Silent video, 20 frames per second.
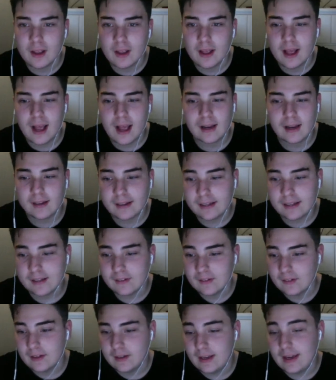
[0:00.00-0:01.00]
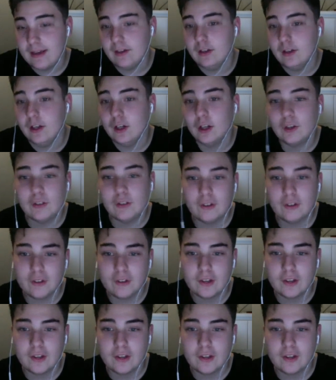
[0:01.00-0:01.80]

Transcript: and he's looked good this season.